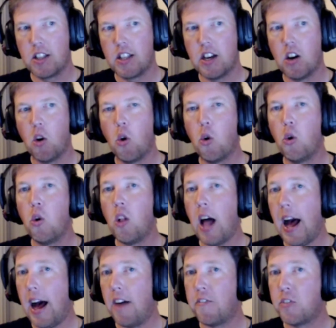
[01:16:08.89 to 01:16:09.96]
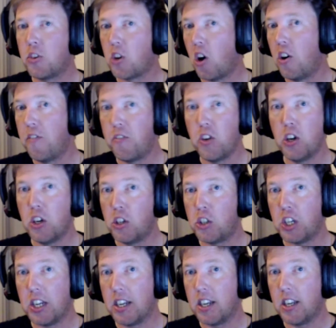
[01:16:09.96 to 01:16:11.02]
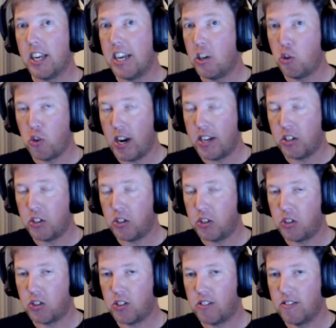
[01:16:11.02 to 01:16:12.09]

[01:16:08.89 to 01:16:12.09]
that all have diverging interests.